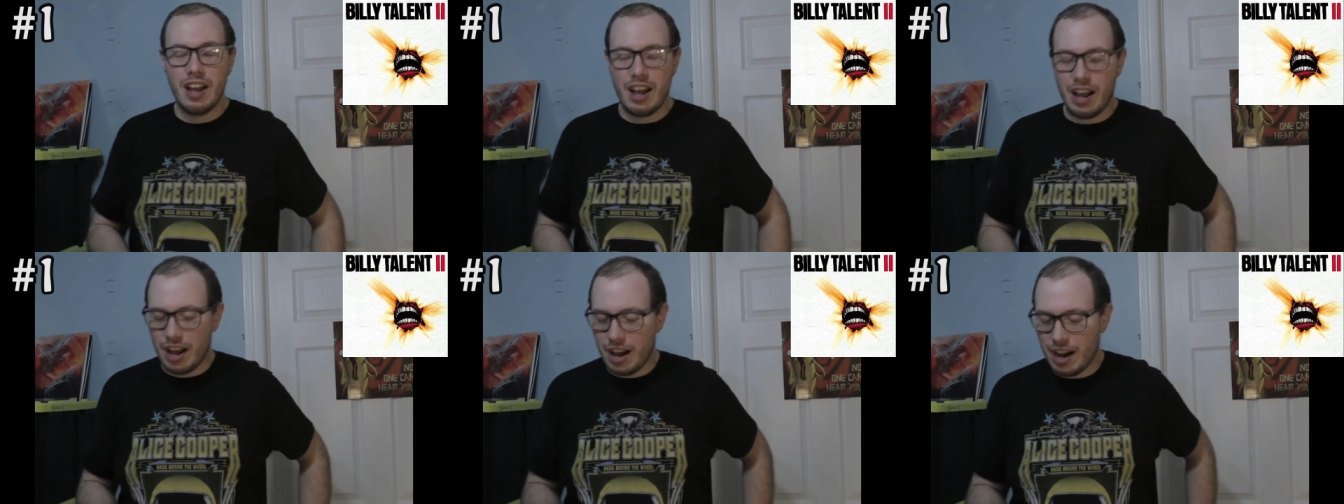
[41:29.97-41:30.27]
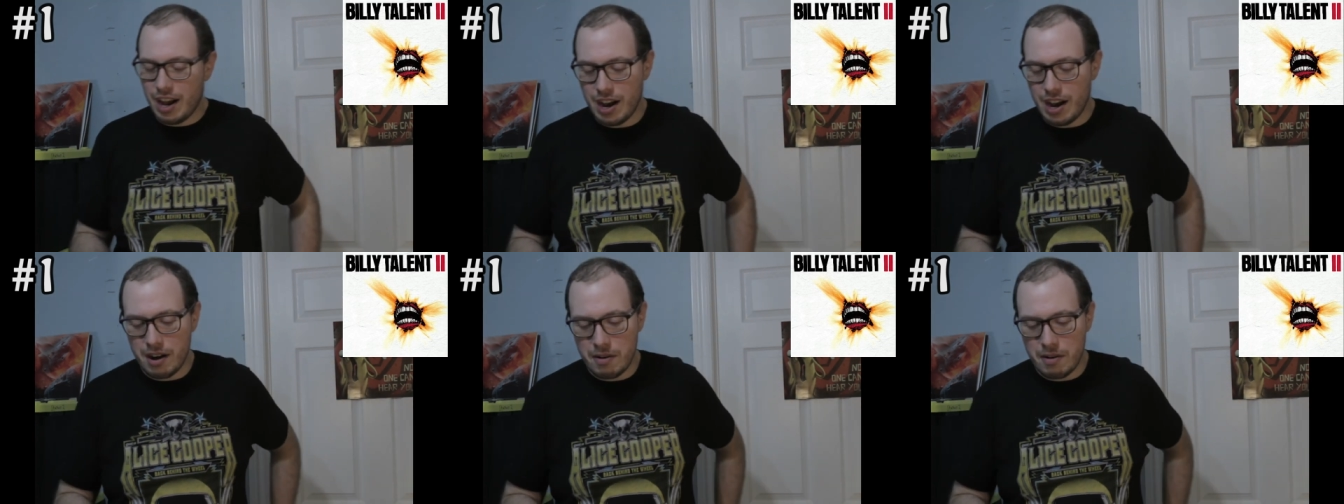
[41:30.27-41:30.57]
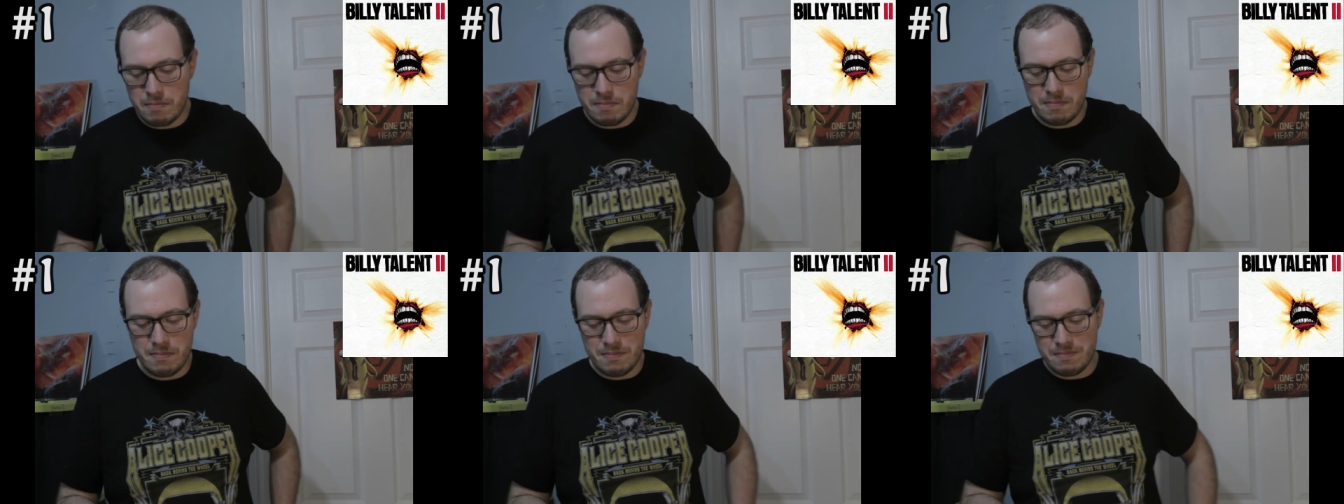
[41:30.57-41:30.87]

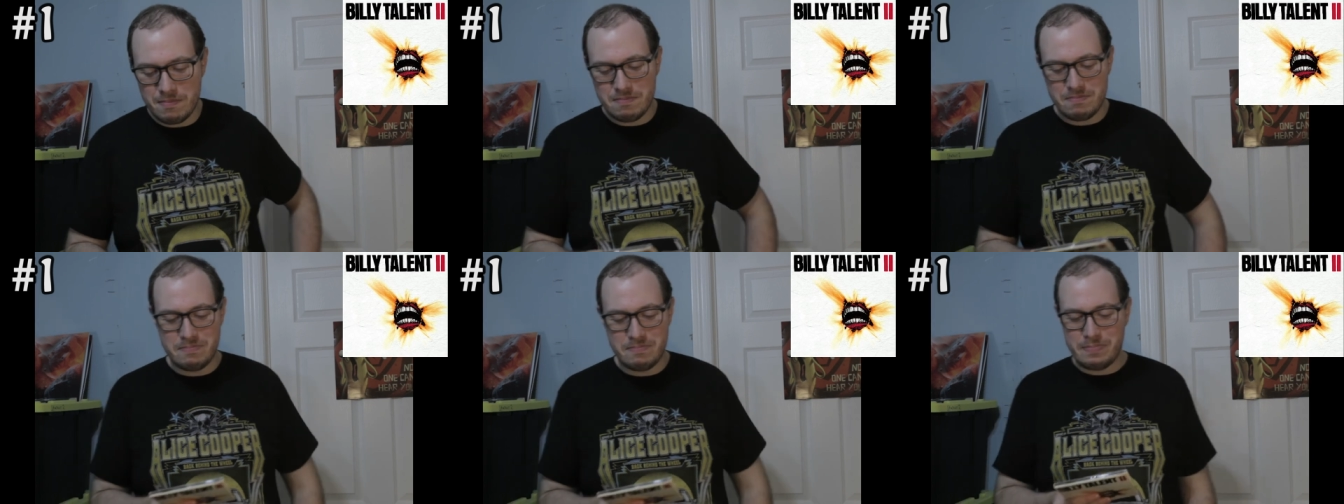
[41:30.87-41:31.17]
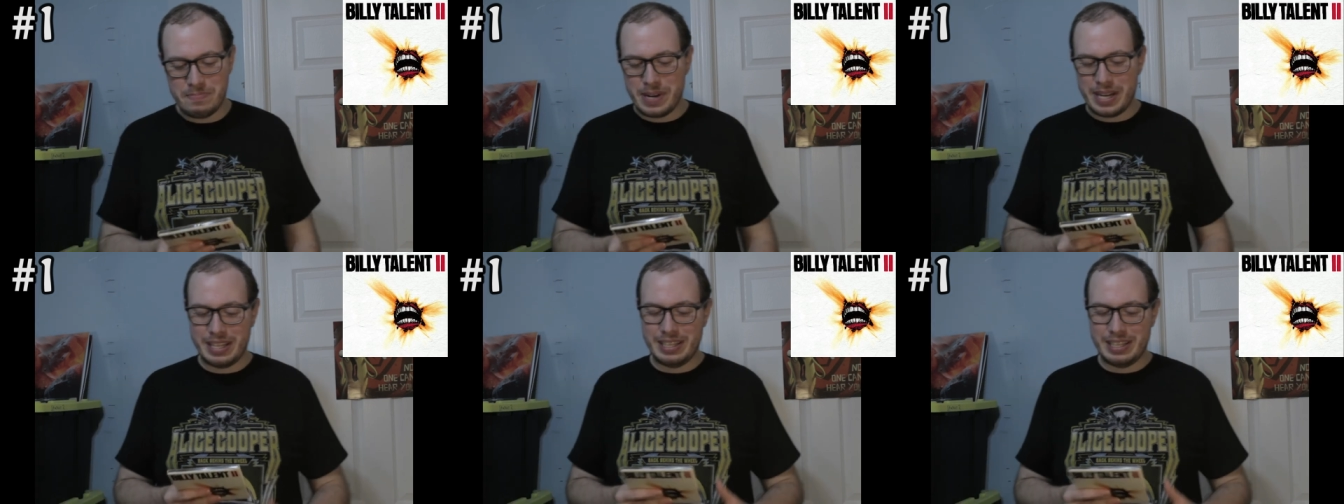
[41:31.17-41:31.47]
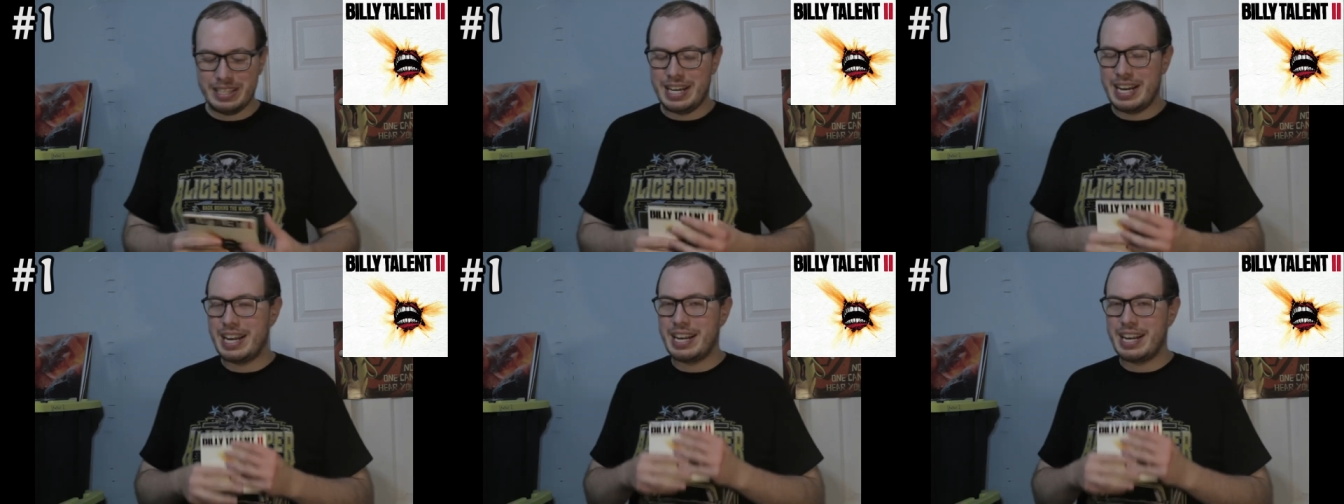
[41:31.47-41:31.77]
Um, but
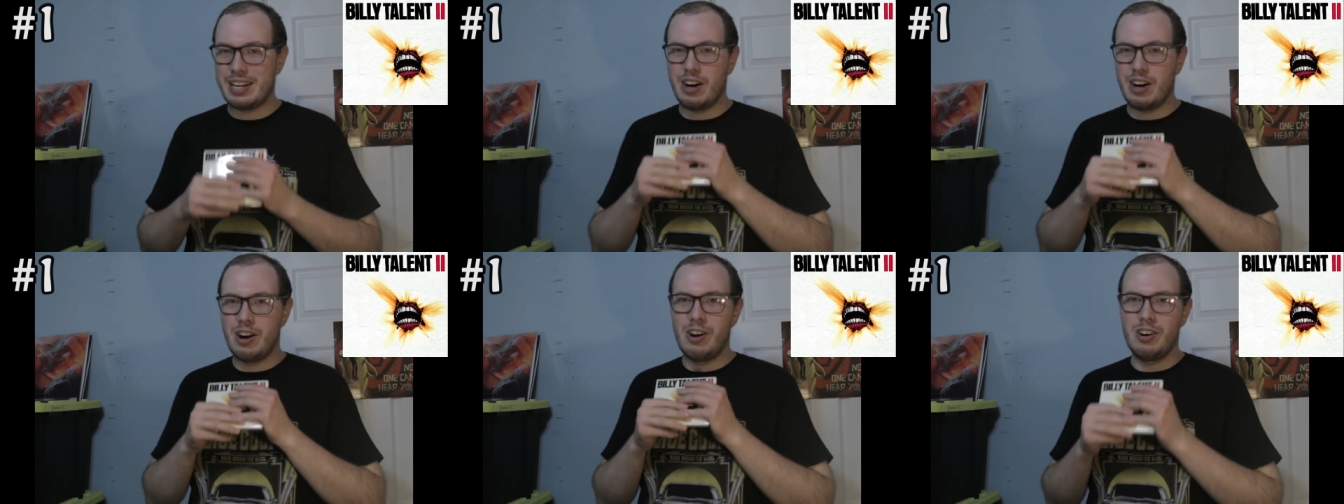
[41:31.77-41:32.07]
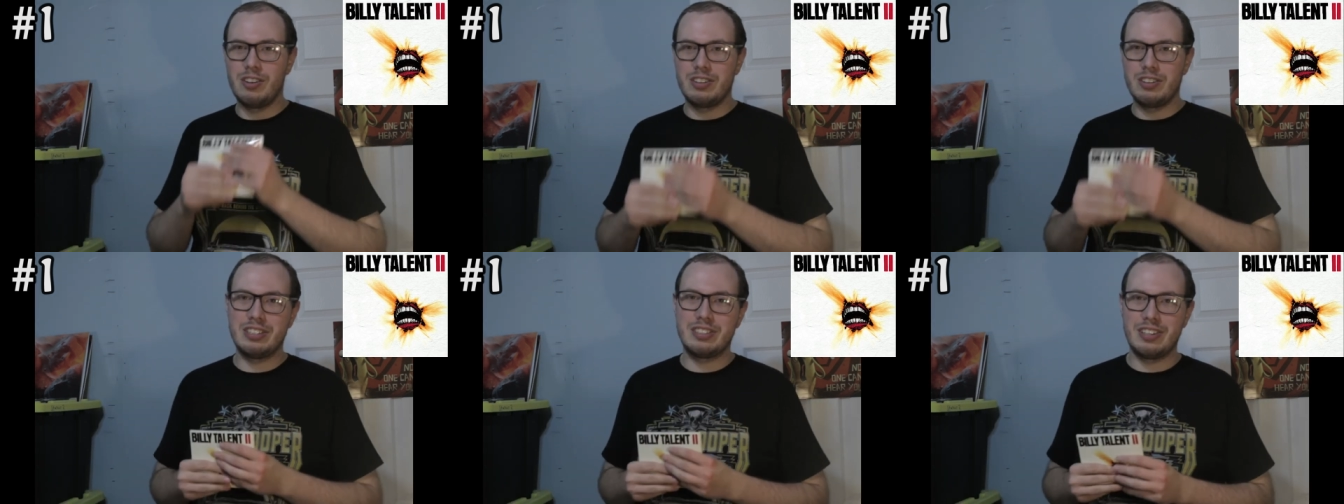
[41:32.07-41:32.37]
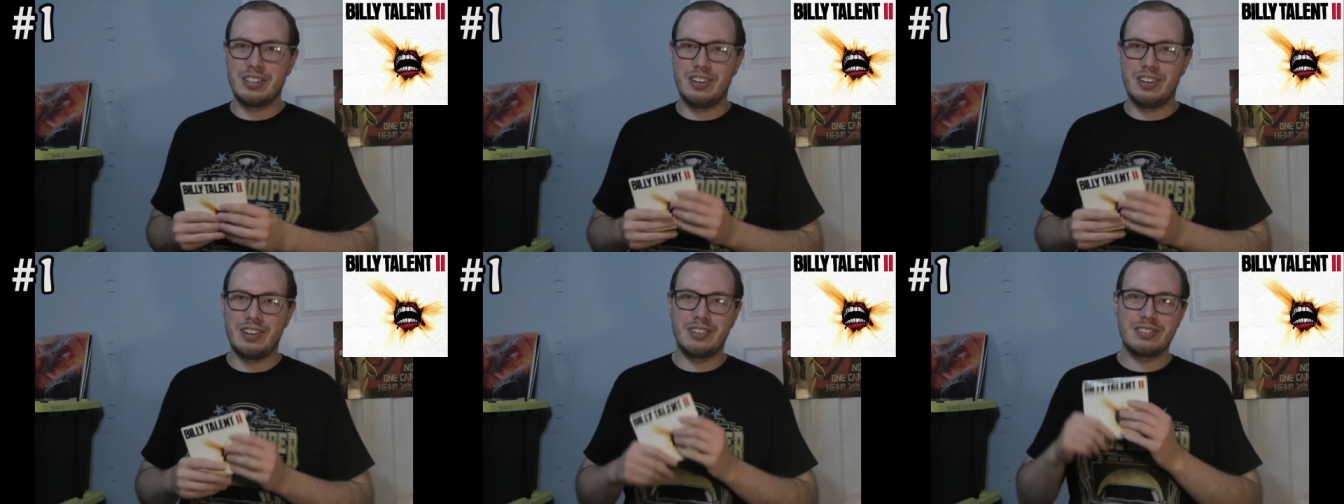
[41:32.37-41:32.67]
like all these
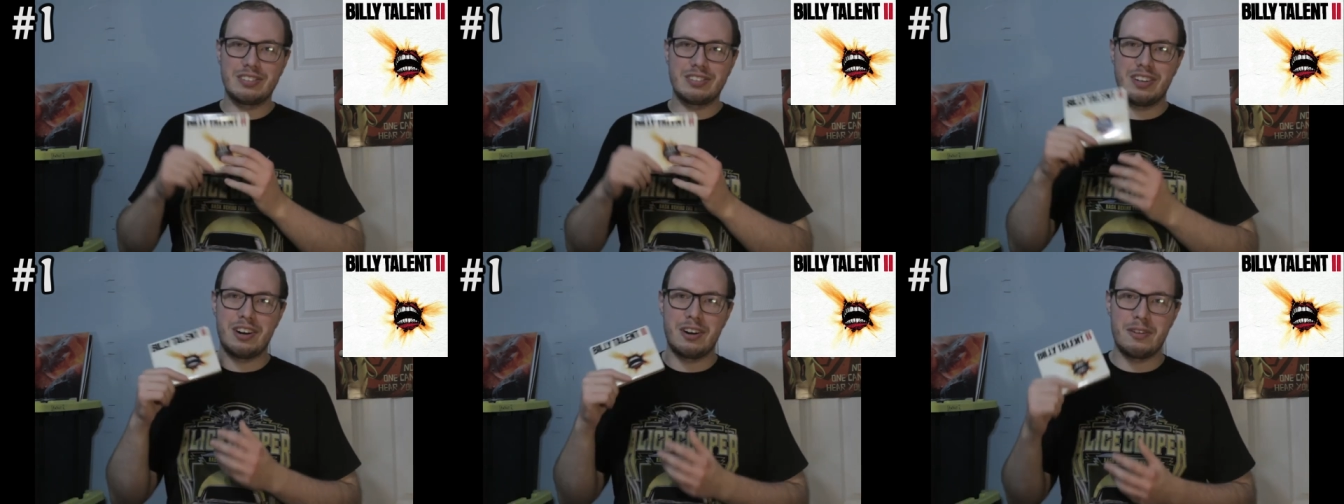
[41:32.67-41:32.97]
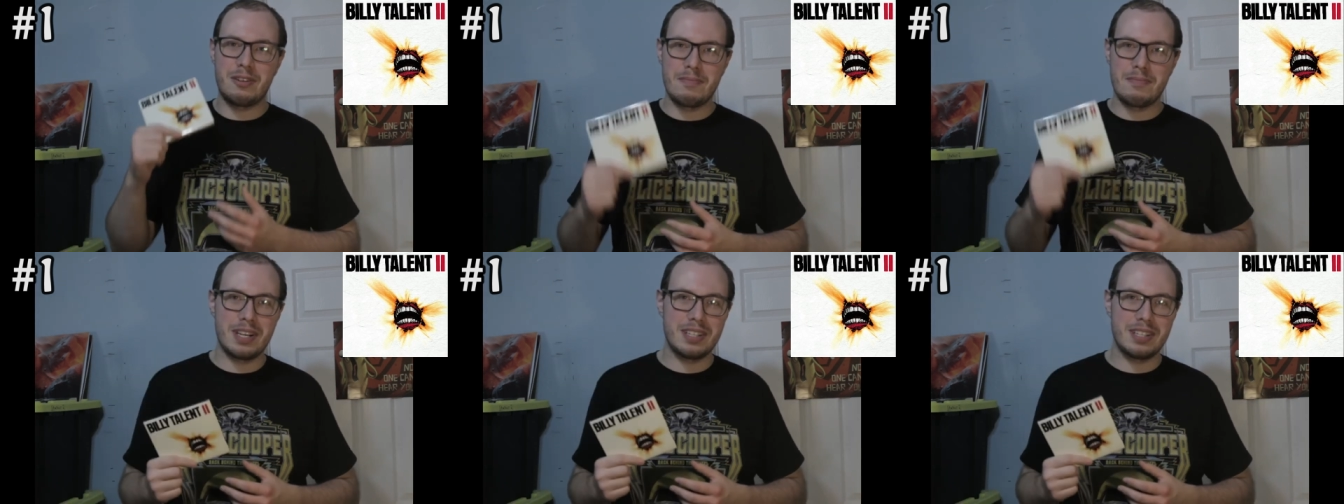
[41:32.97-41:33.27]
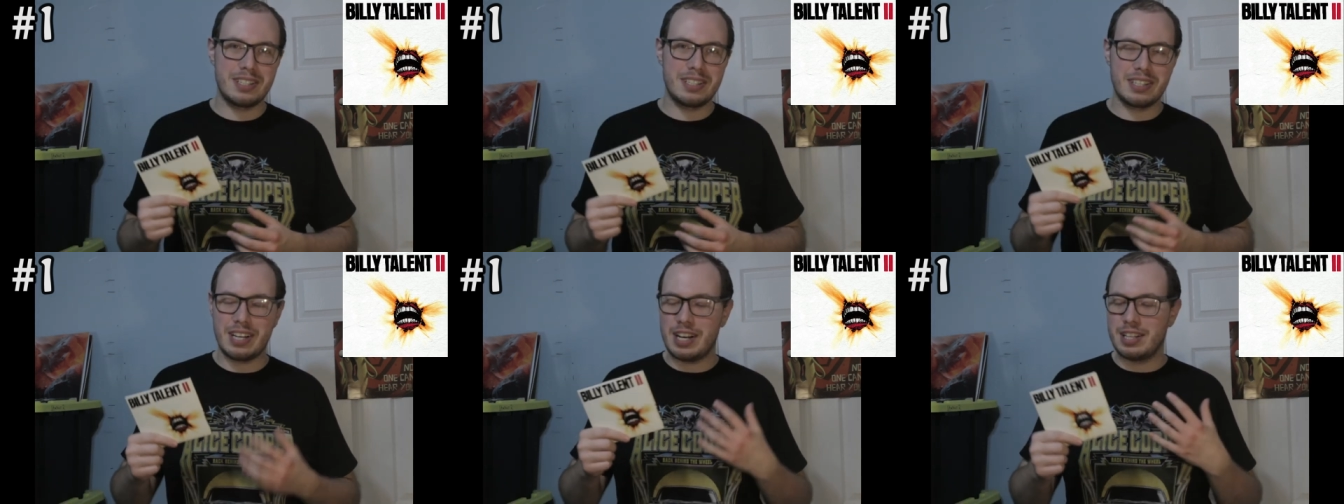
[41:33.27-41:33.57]
songs are
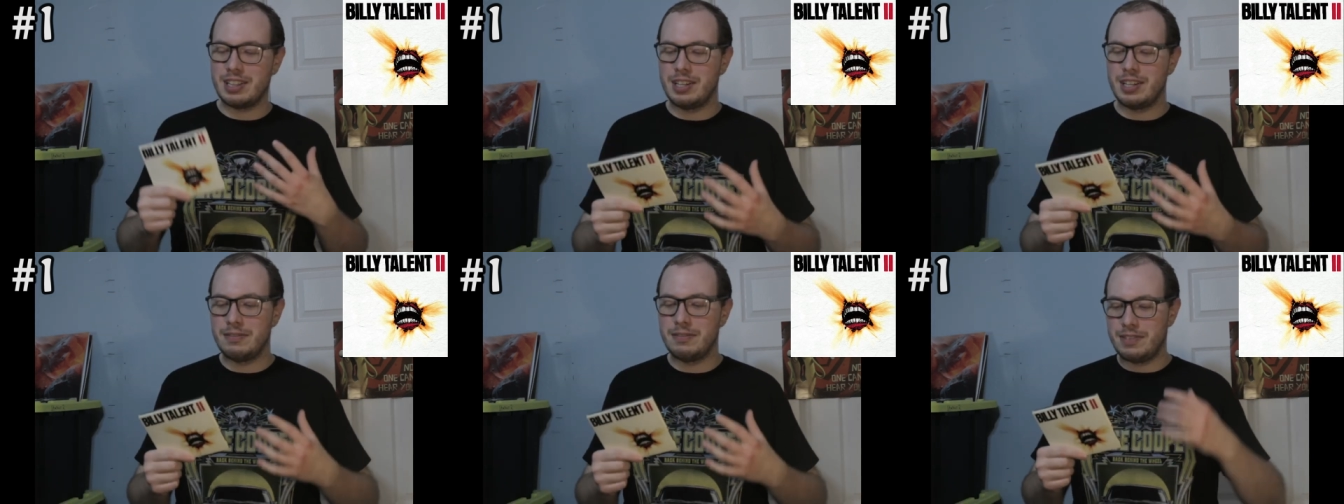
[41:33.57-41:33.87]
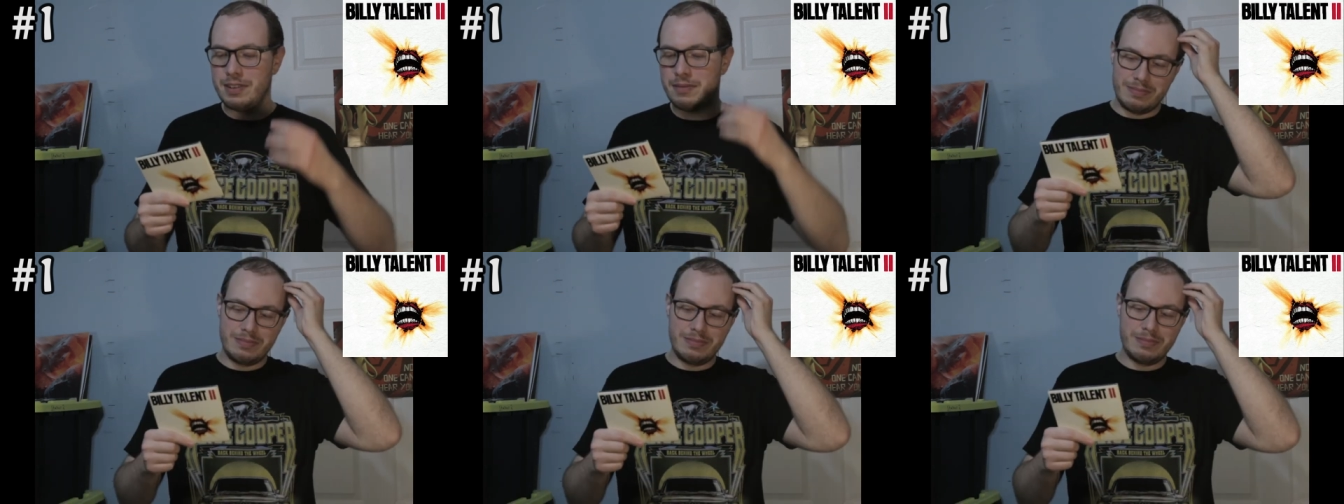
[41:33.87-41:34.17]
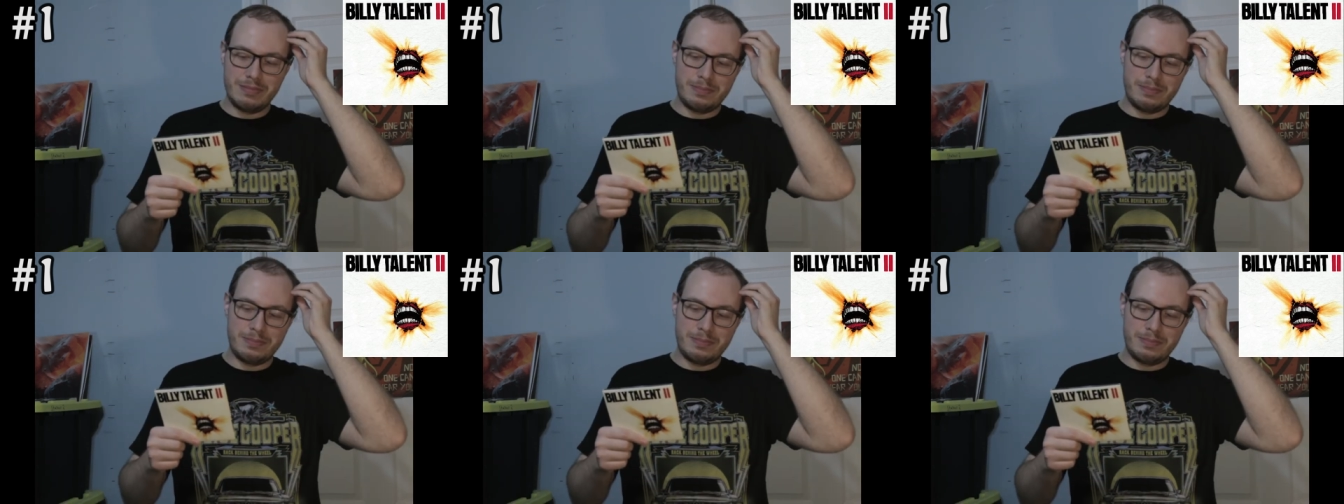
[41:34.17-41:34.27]
amazing. I love them.